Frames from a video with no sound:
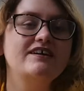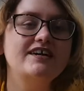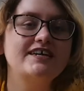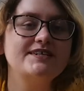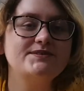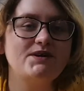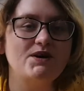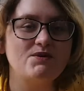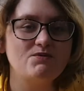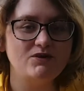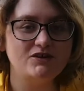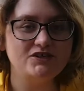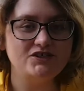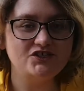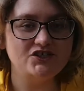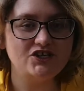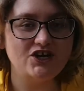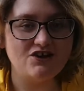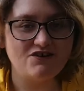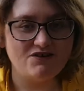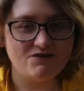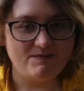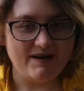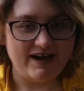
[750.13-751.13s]
So I want you to
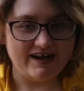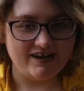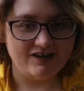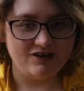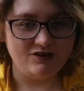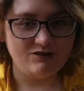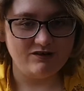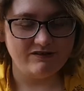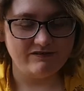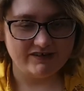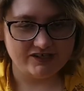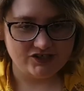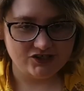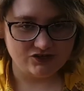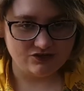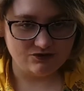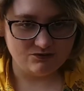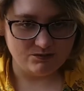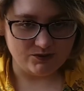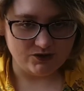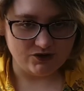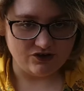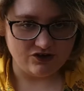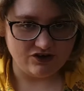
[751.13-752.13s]
look back at your original
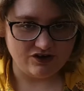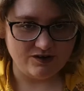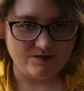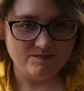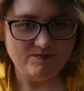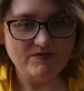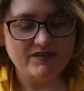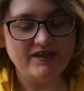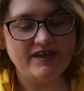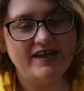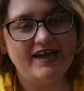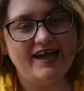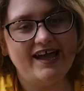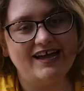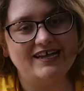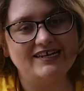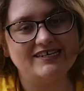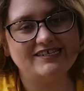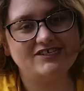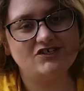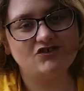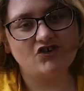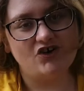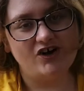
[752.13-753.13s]
book
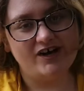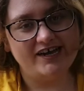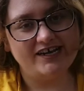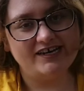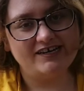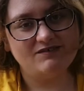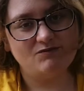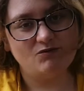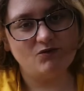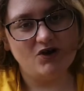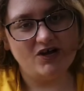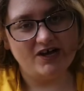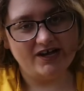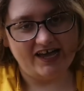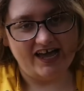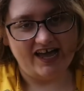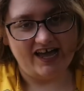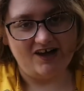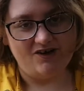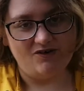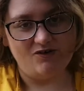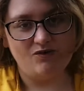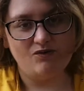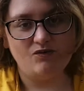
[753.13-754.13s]
and try and work
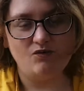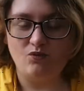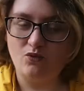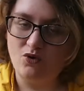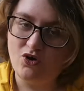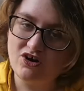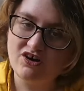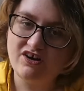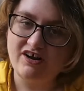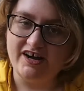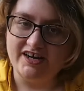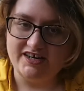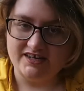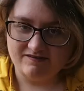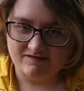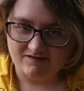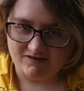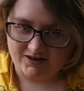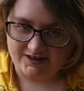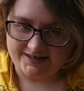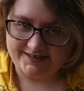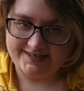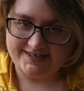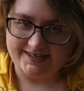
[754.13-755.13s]
out what kind of
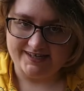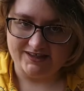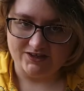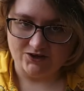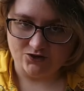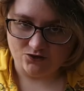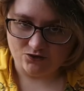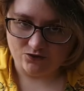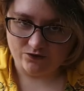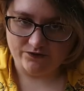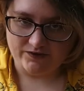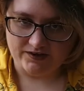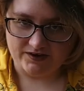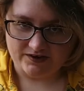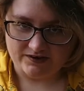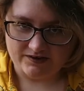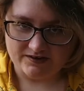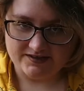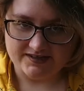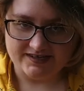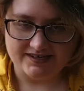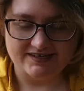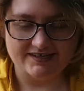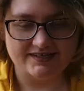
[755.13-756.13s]
writing the author
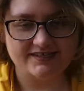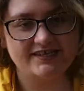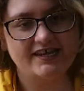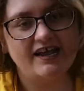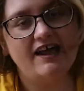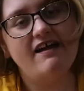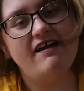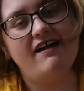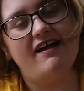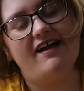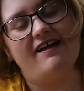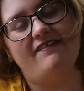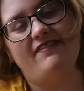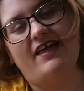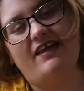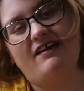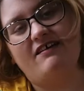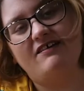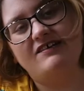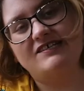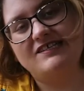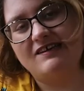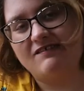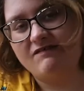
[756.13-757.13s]
uses. Are they
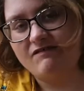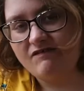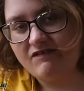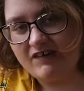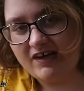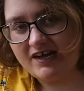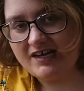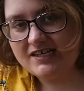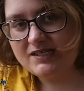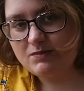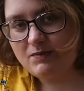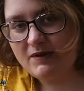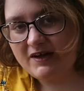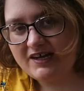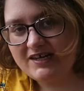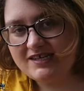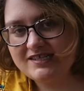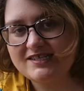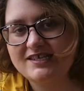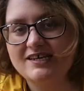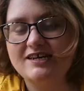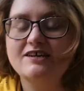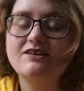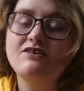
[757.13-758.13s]
using first
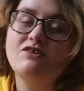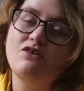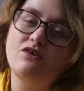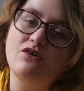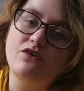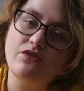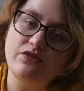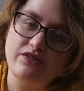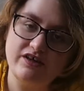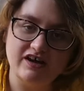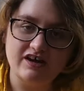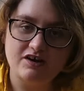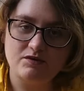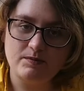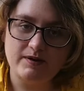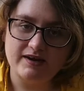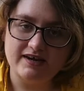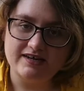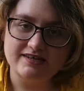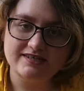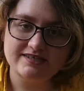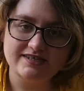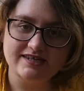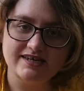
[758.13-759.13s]
person or third
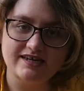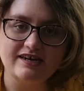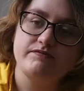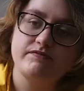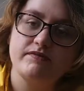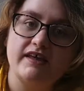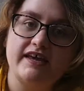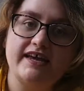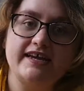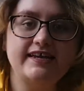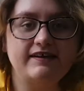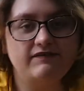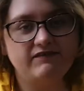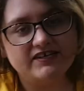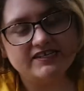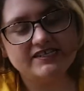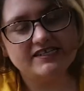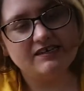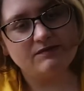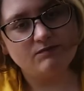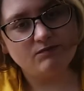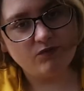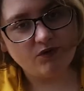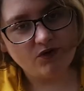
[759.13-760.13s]
person? If it's
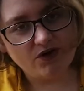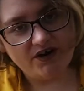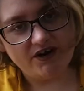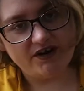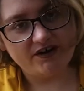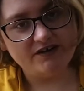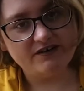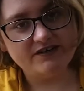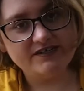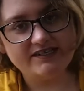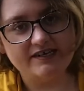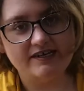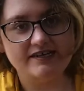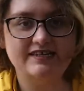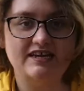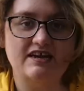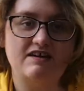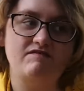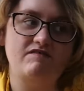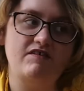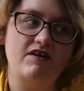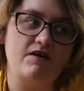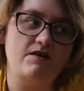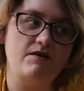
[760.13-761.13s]
in prose, is it
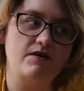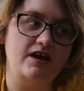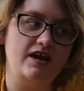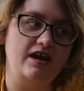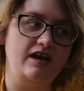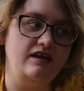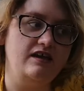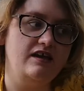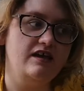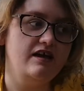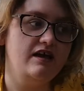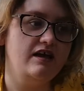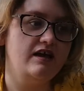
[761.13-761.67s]
a very